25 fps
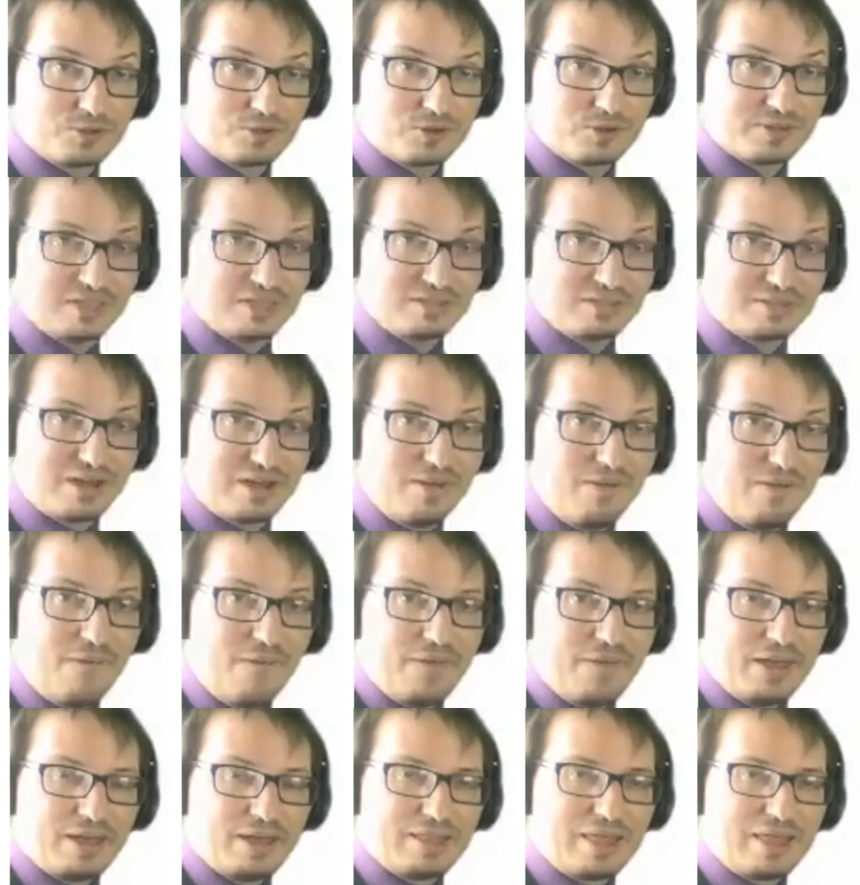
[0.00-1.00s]
the data.
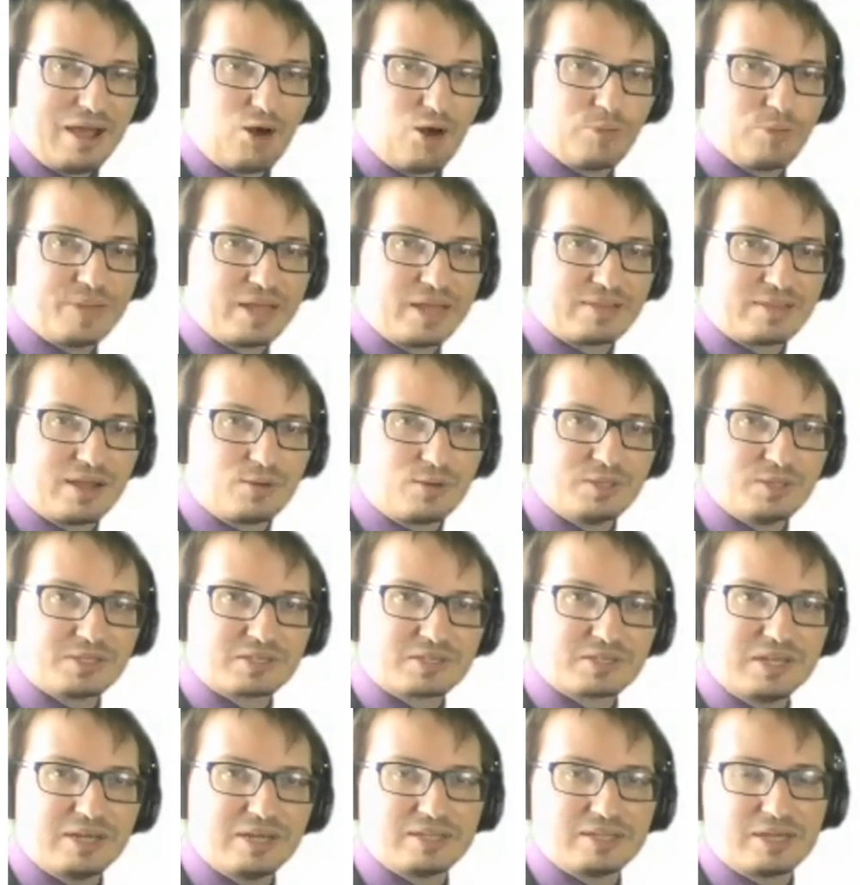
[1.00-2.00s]
And I hope that now it's
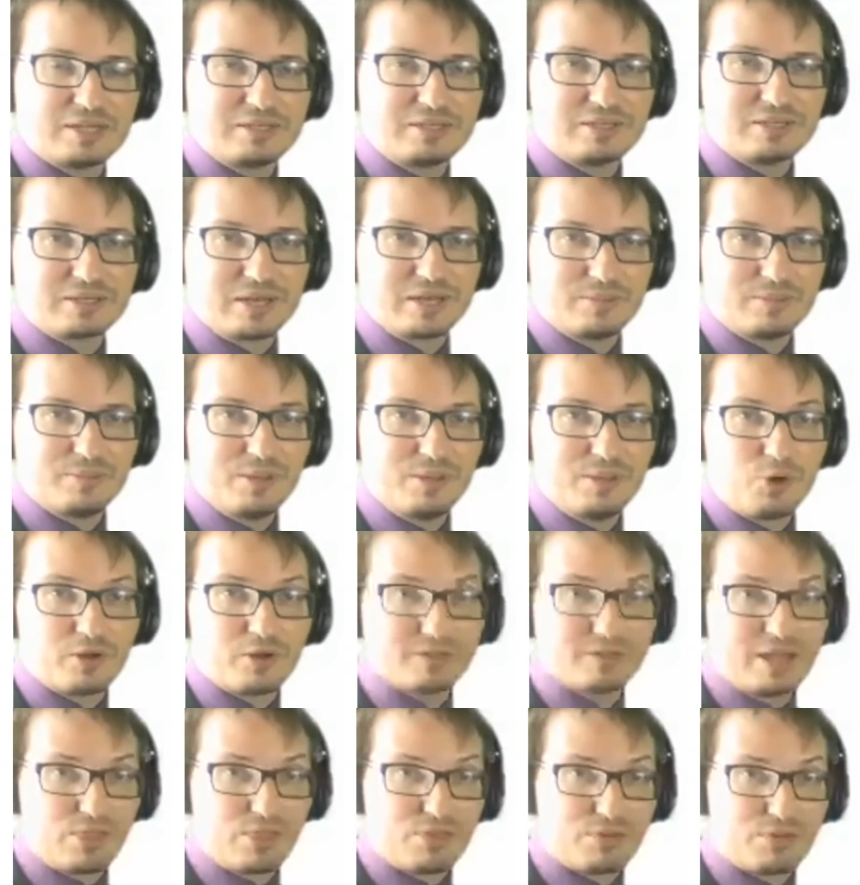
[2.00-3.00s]
clear that it can be
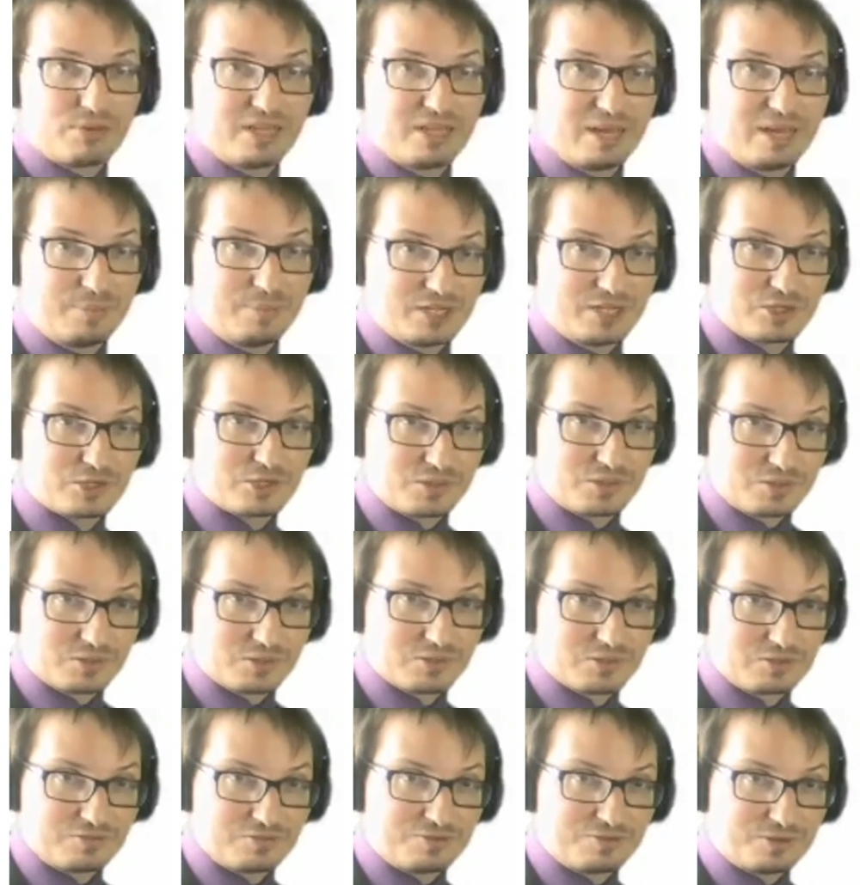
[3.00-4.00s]
more than 3
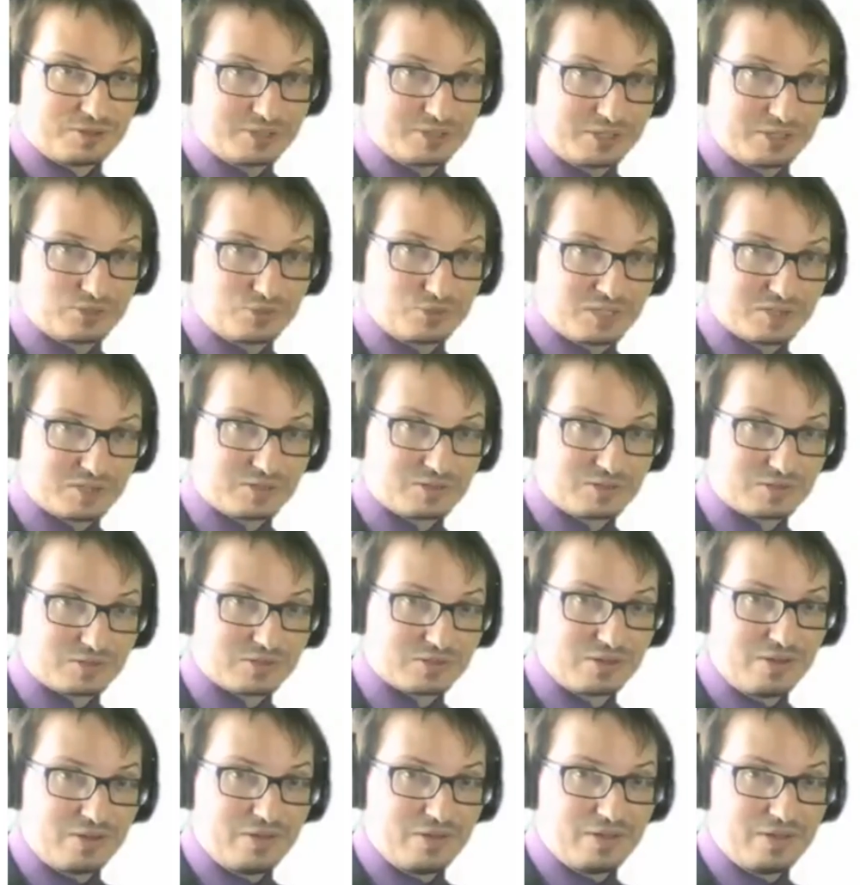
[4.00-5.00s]
dimensions for these
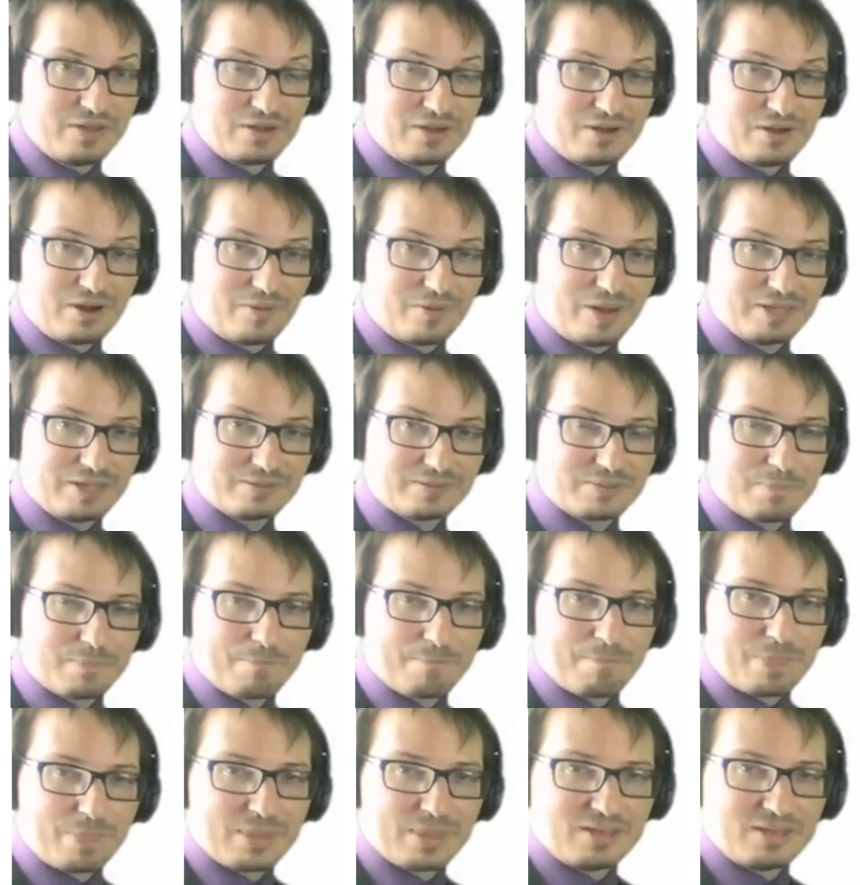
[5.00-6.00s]
reasons. All right.
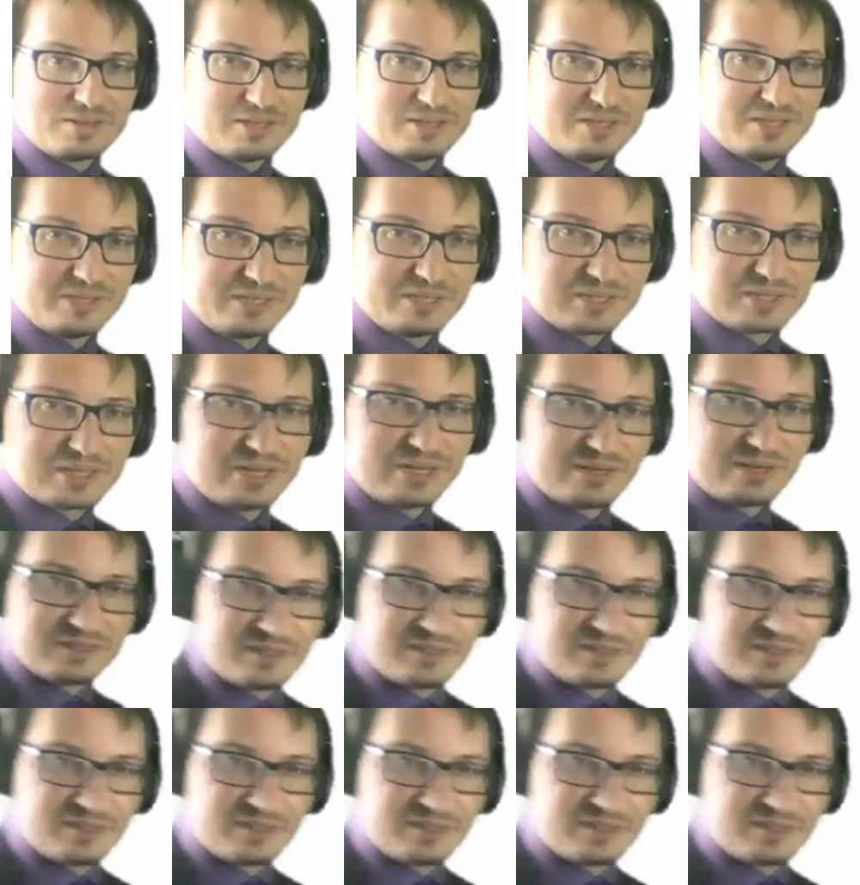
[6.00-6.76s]
Is it clear? Is